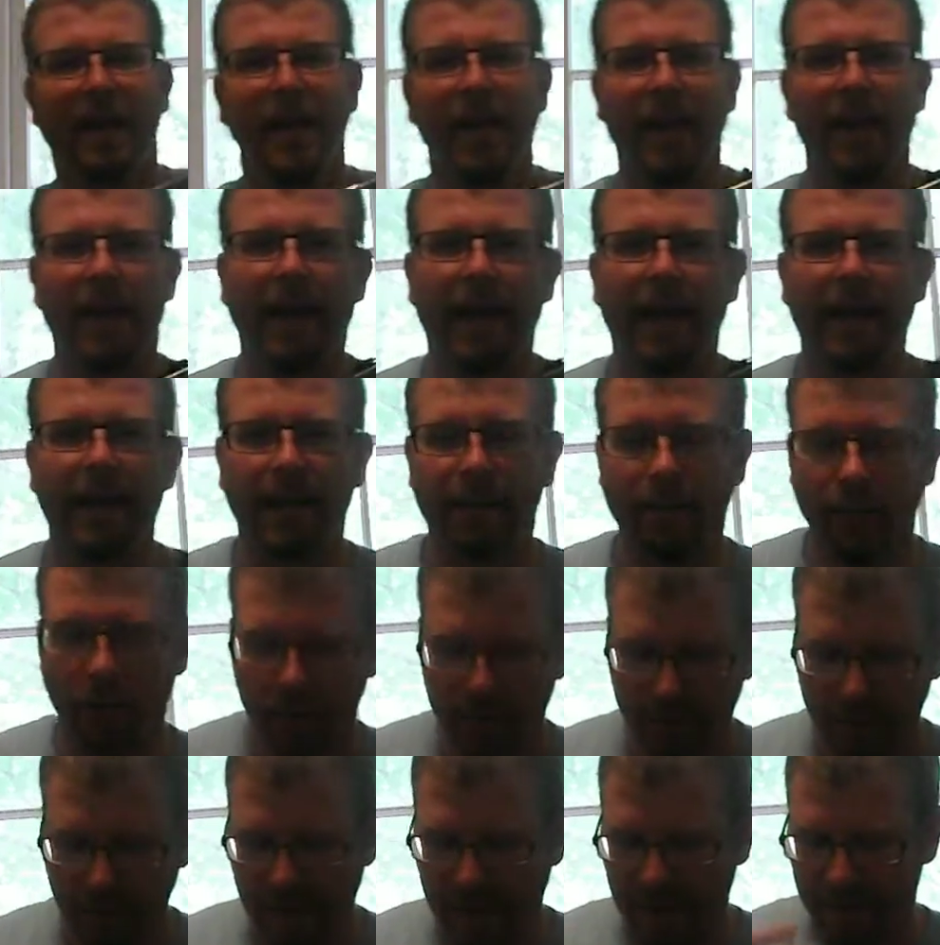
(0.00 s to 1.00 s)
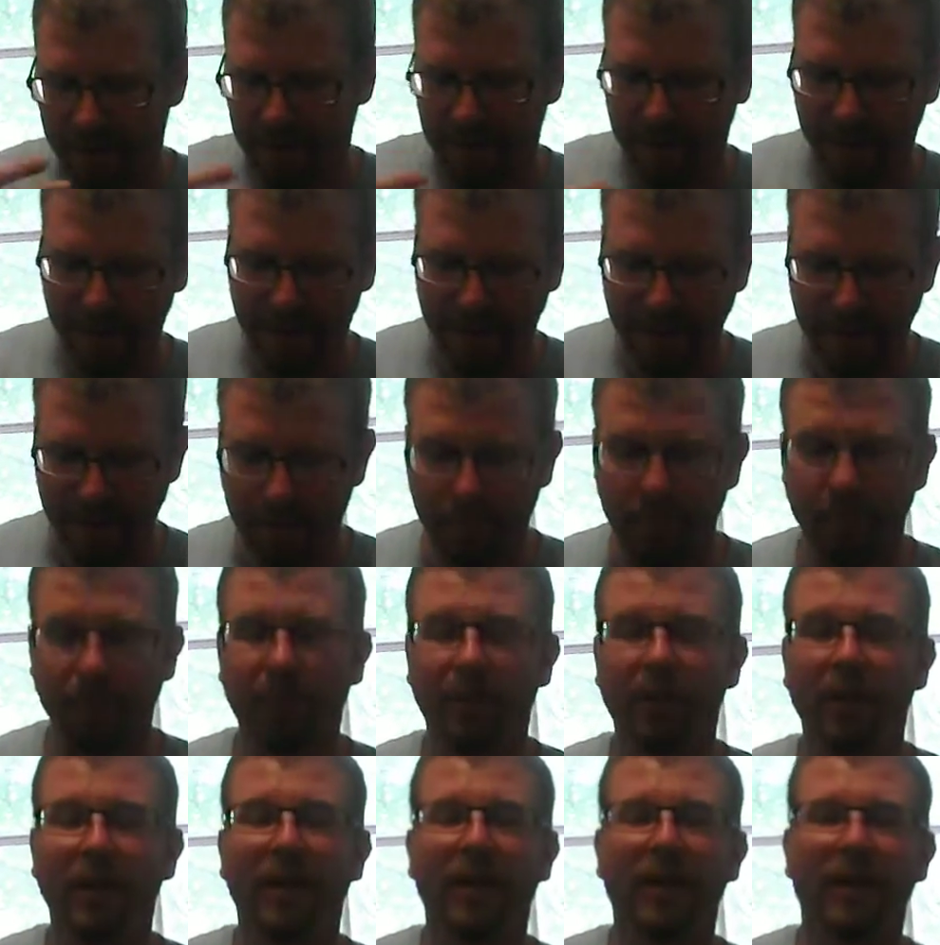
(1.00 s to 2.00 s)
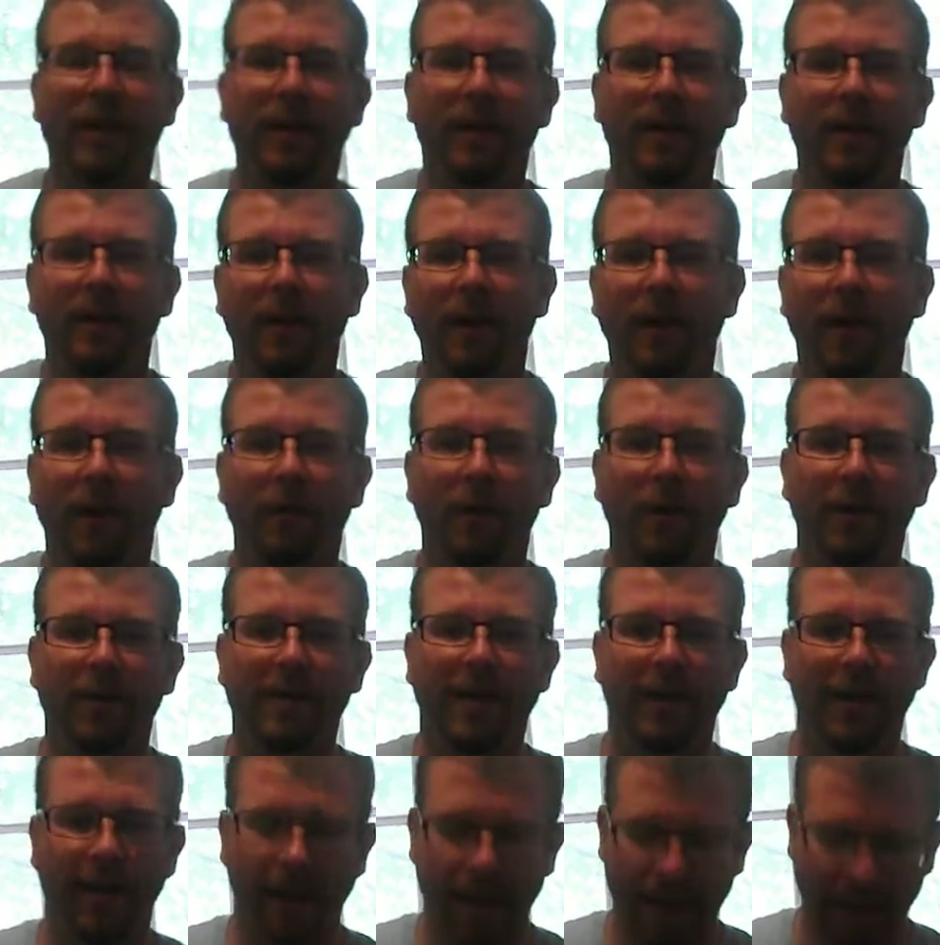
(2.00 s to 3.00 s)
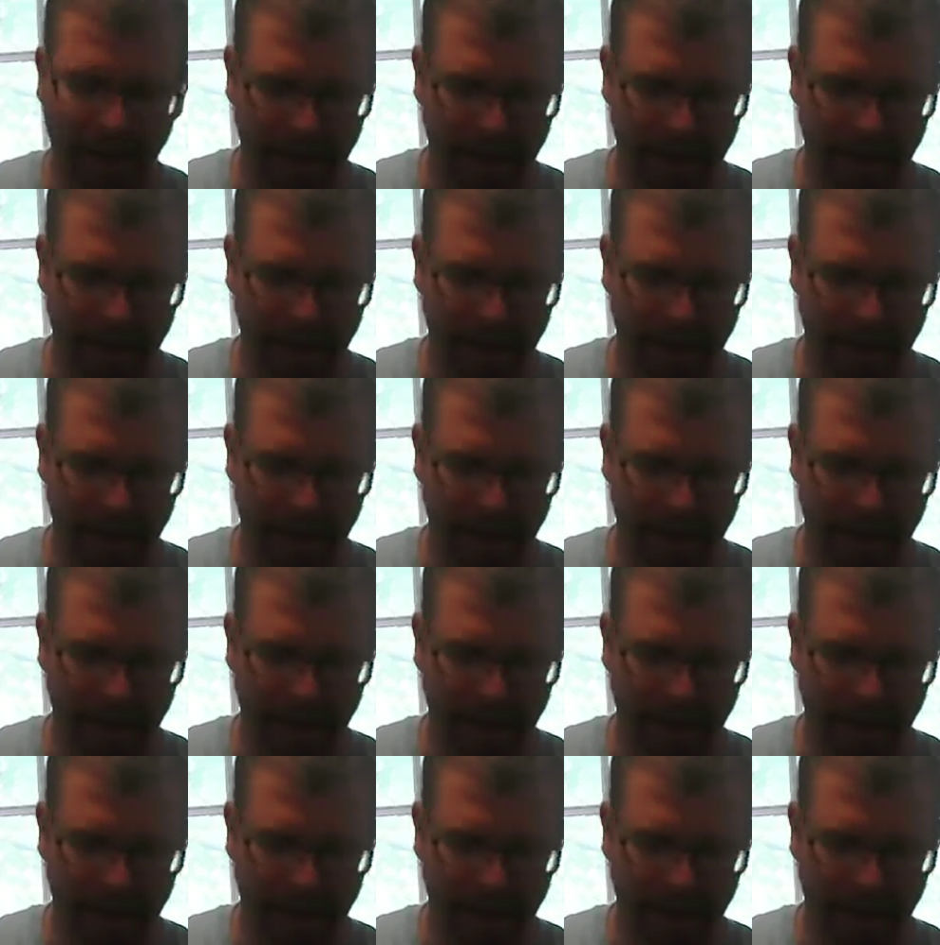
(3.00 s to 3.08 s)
And I've also have some examples of ones I like.